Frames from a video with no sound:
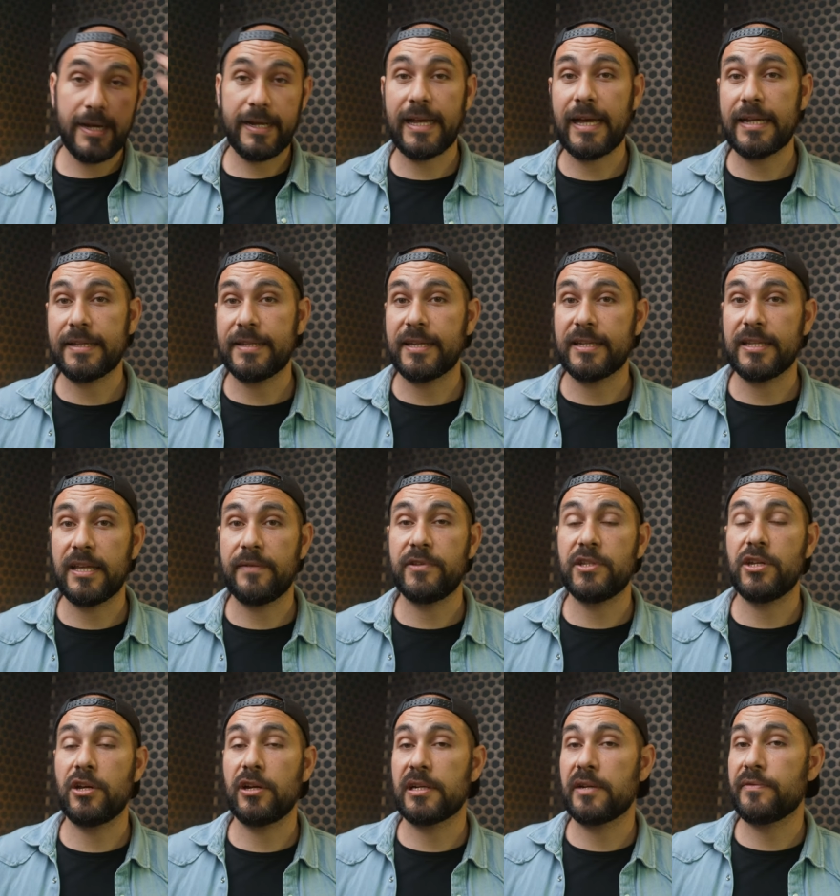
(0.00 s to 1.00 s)
Regarding the
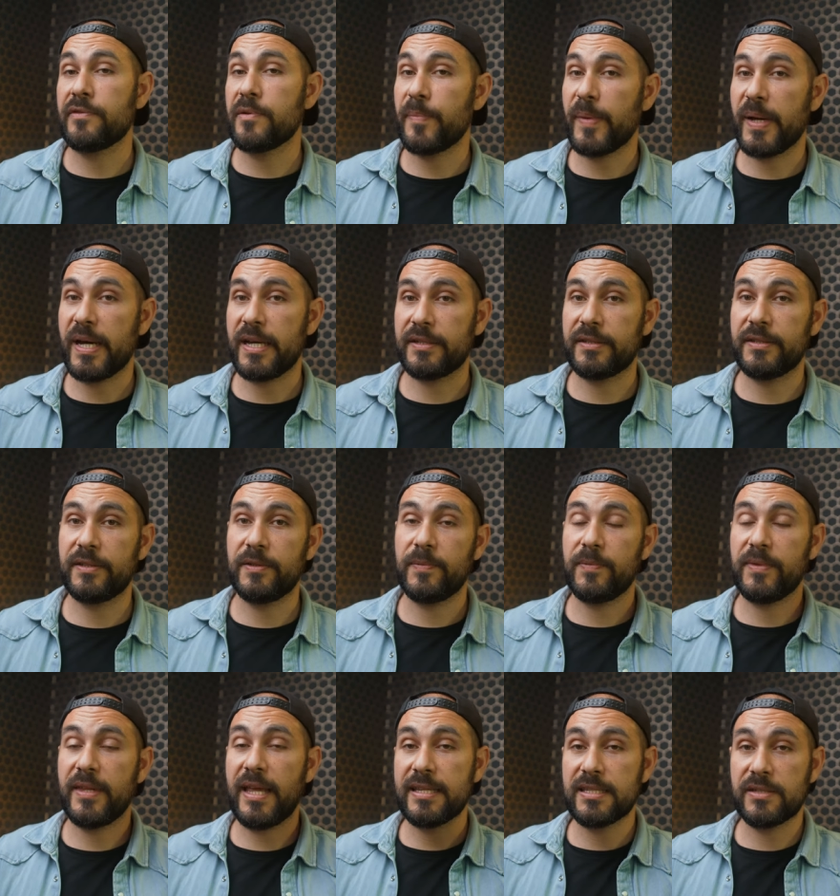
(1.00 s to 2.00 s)
videography part,
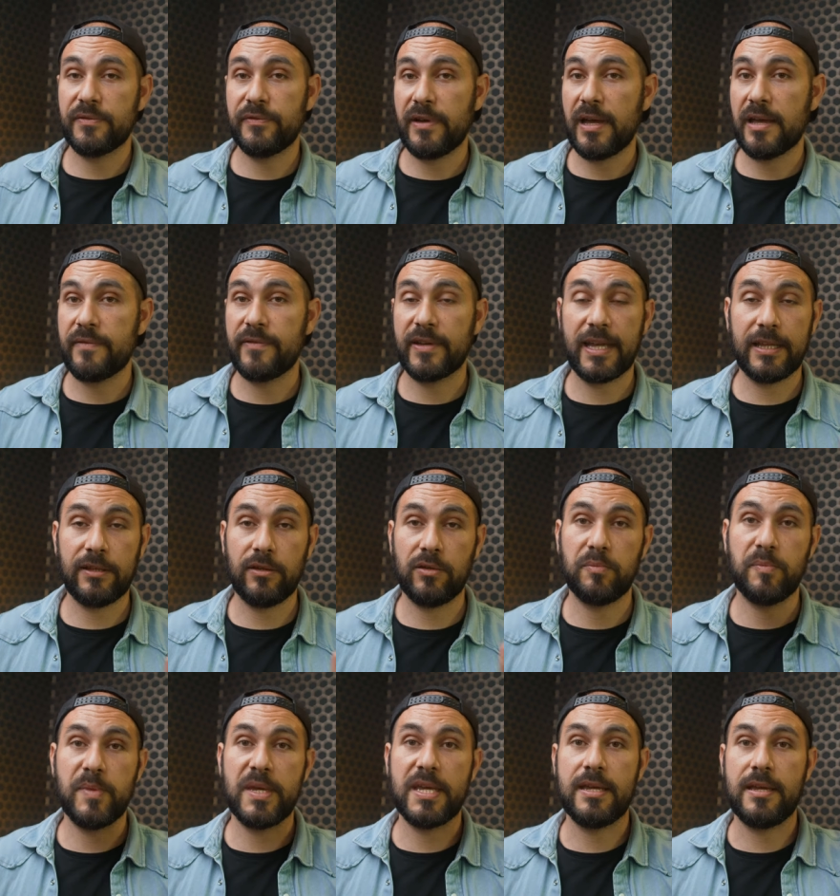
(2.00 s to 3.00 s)
the S5
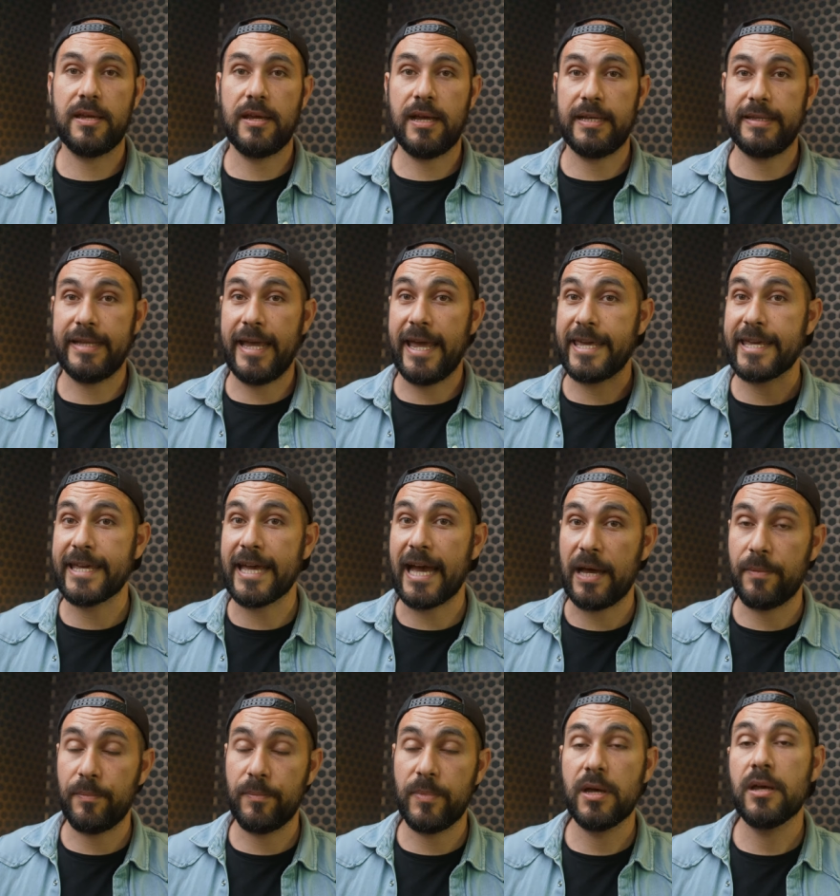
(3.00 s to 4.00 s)
cannot be an
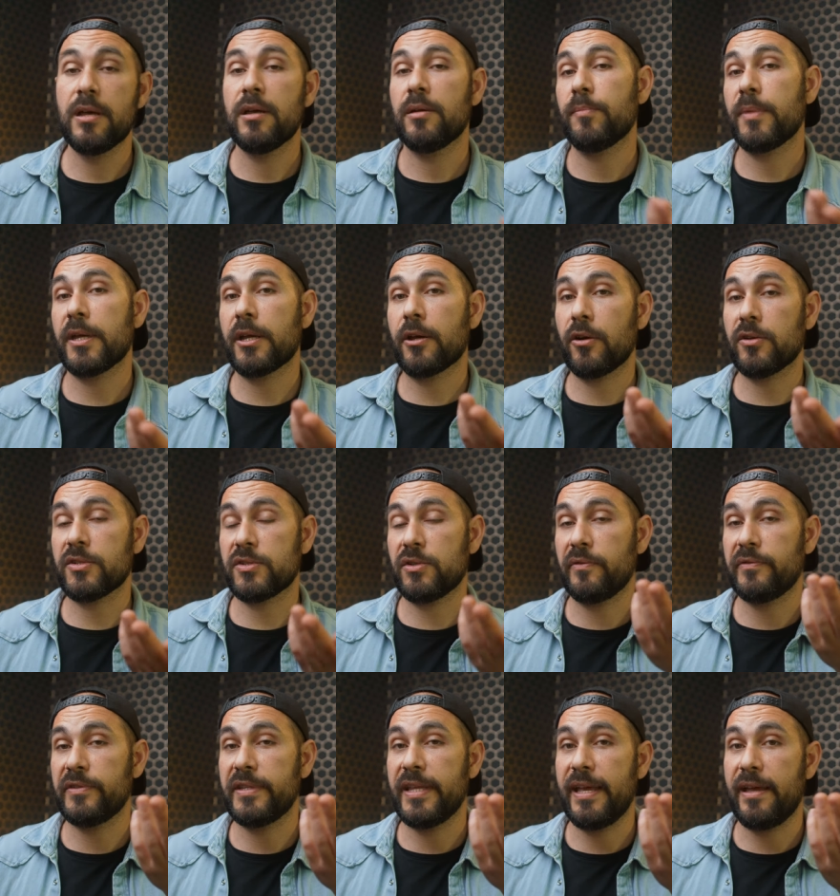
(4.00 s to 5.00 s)
A-cam because
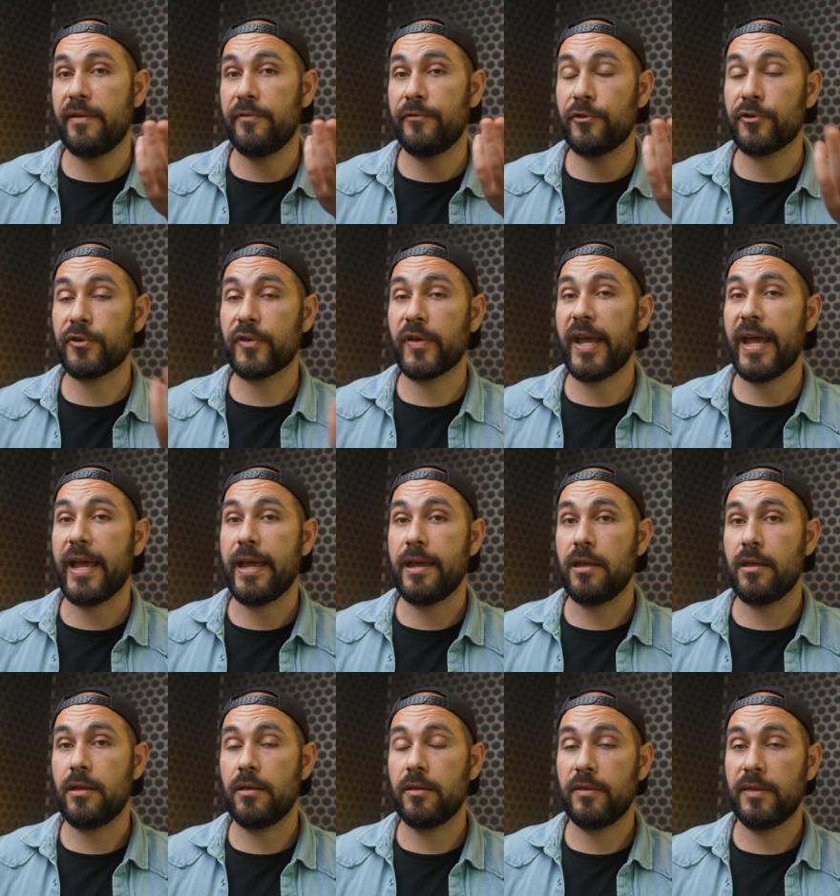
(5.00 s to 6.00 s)
of the
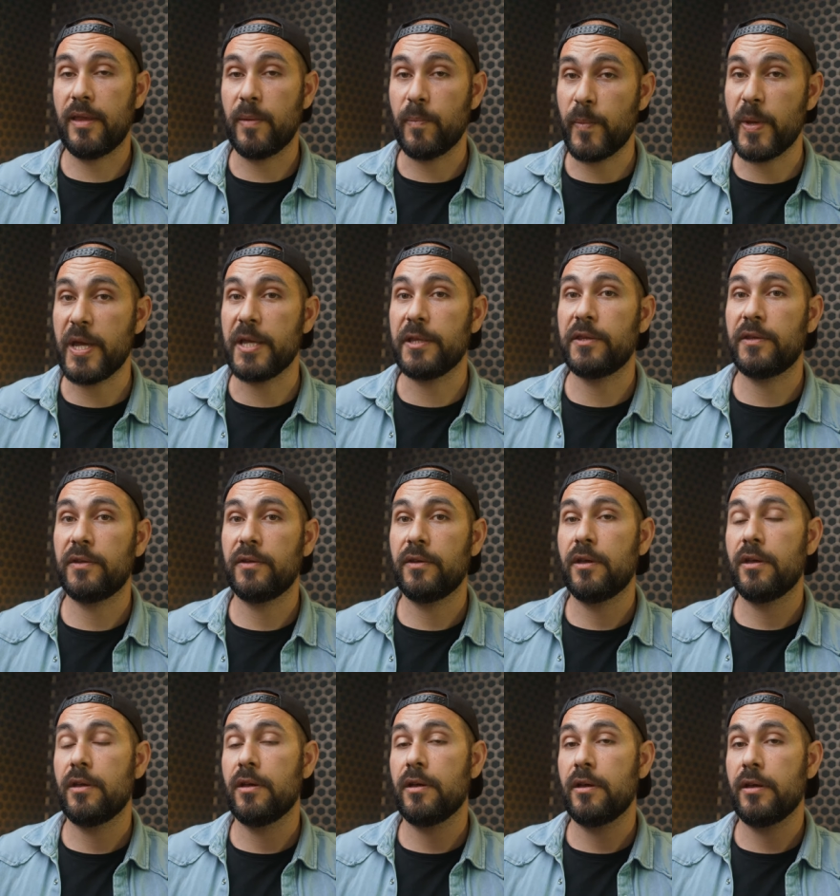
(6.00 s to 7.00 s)
4K 10-bit
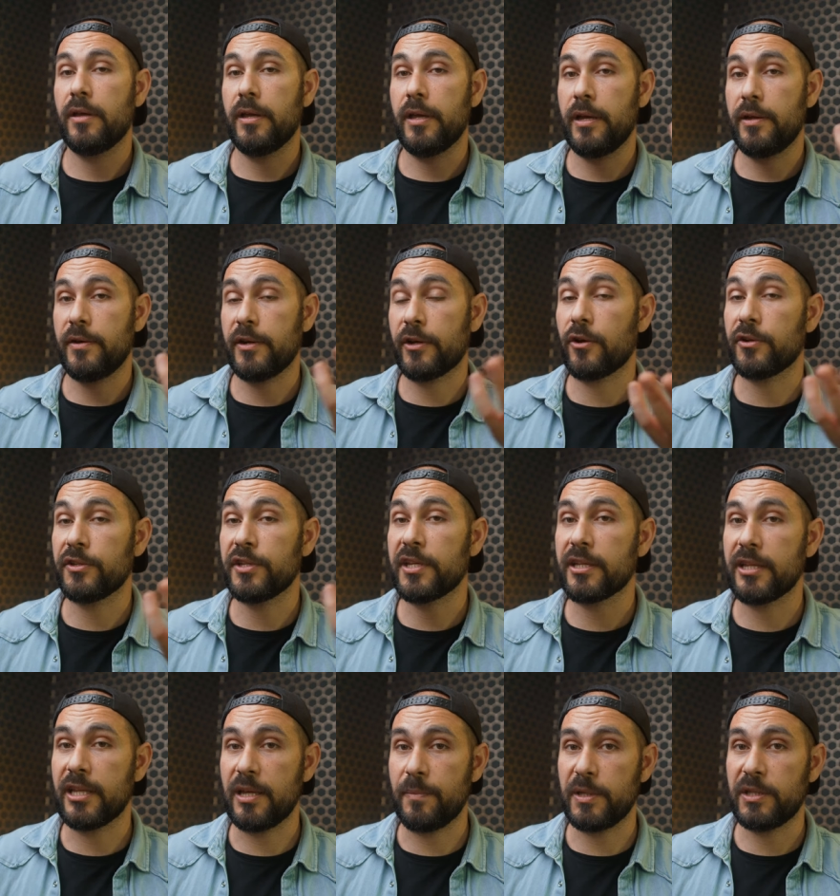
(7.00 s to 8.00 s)

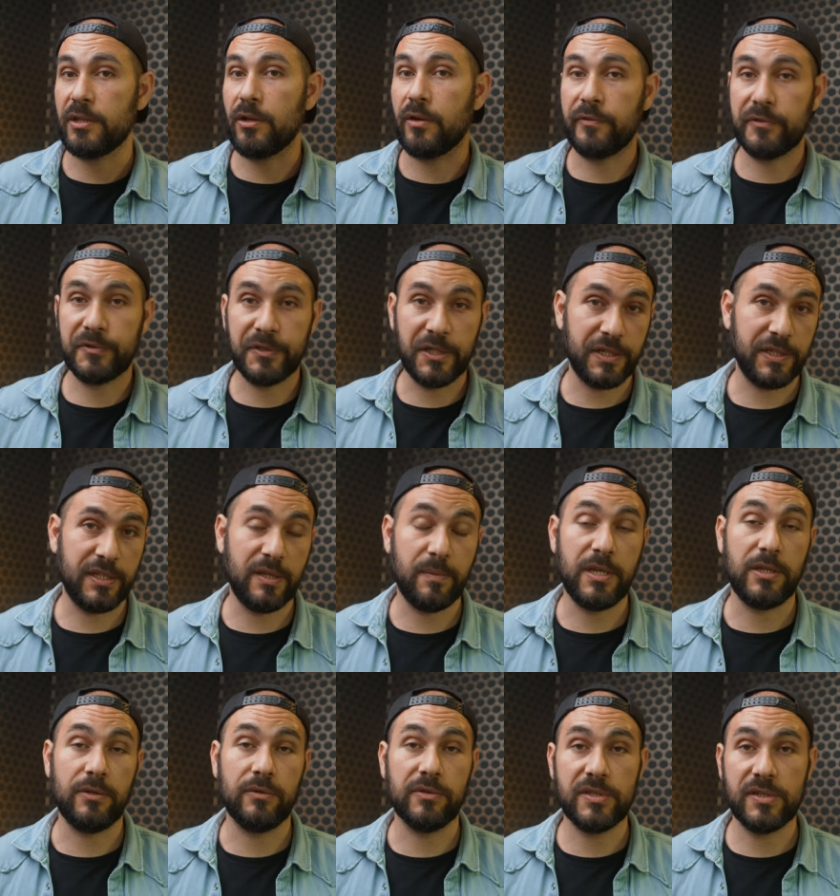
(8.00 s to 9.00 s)
recording limit of 30
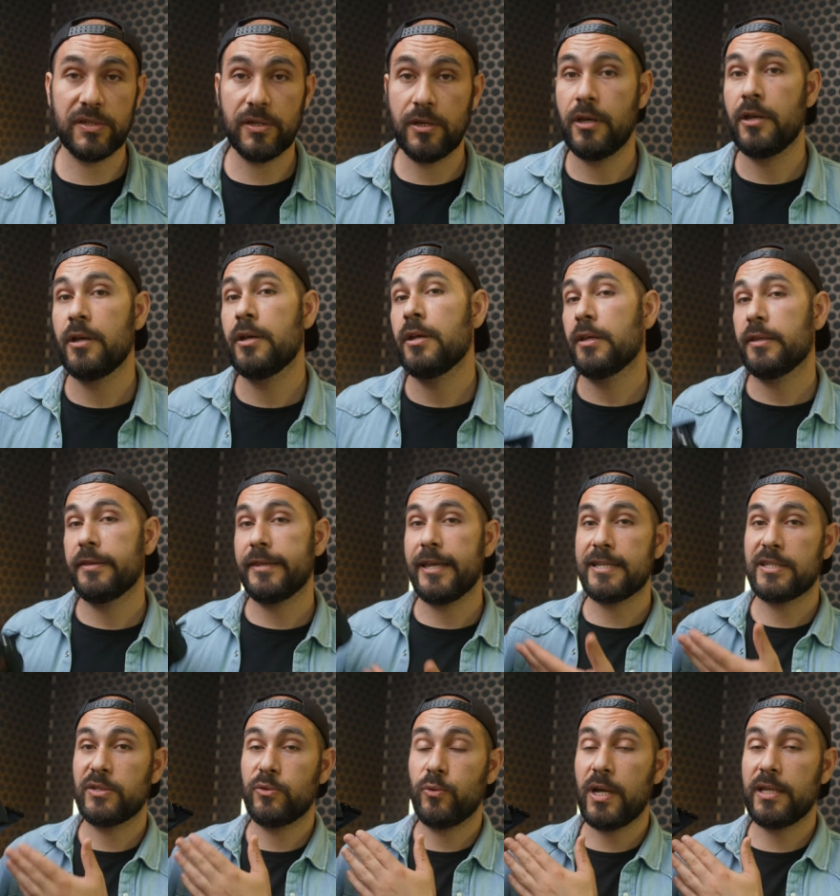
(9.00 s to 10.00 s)
minutes. The
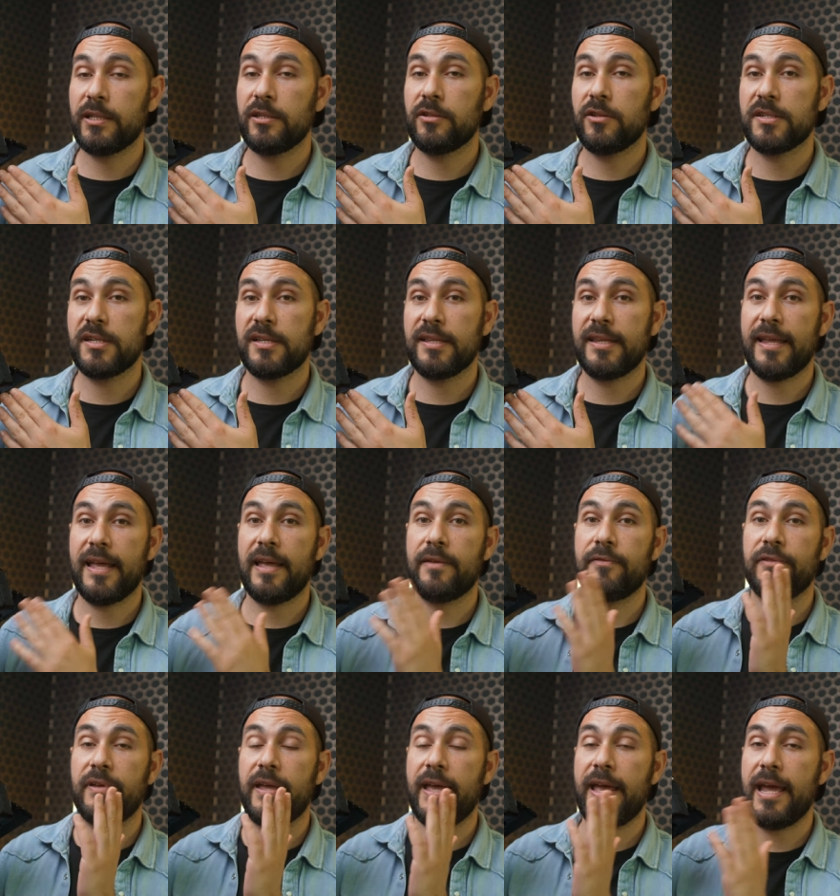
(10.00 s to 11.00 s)
S1 doesn't
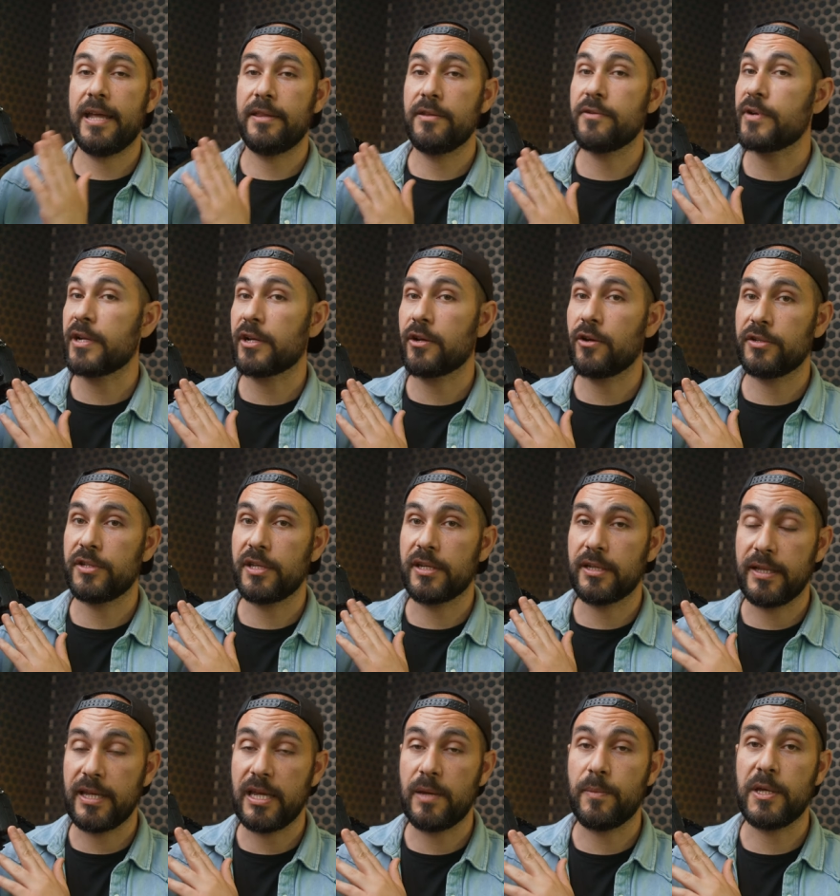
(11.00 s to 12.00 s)
have any
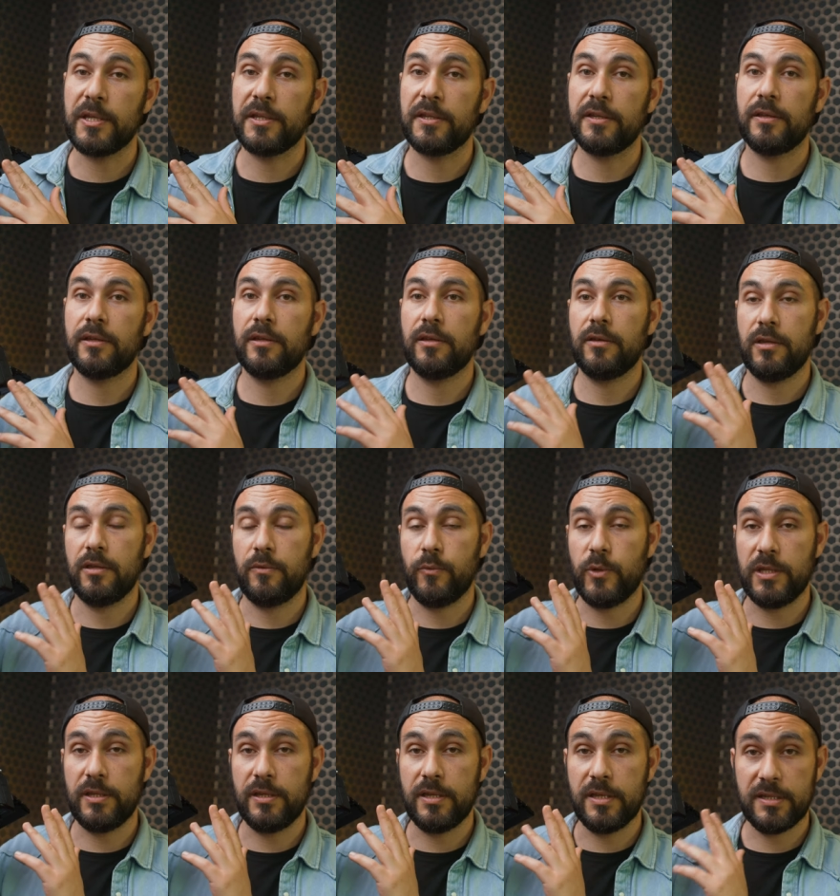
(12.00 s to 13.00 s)
recording limit
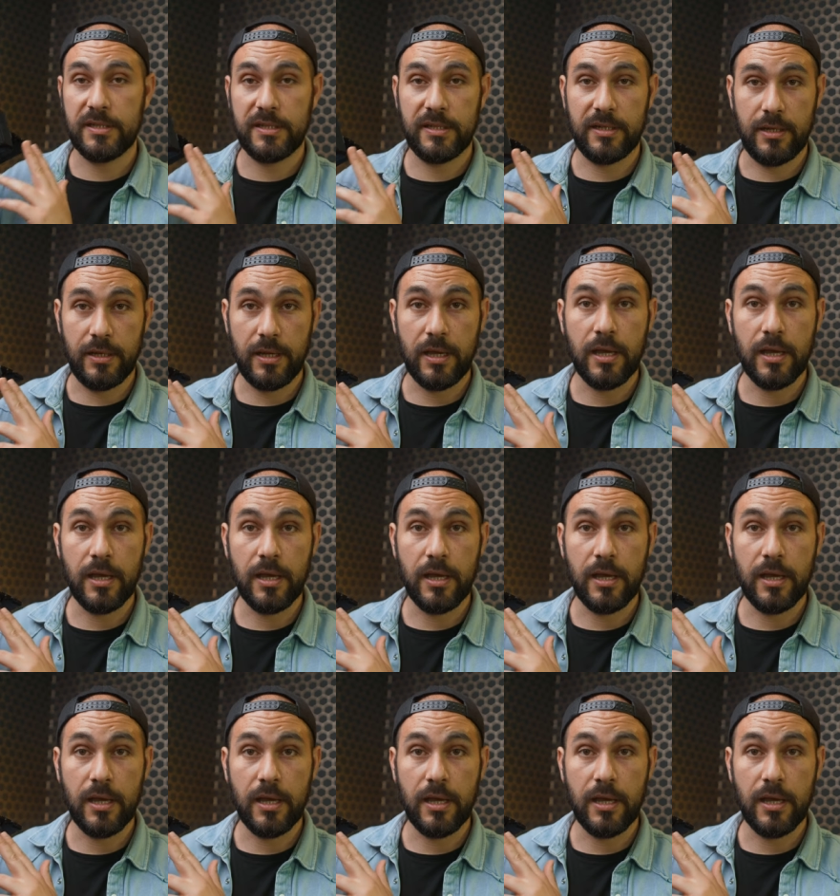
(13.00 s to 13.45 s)
with this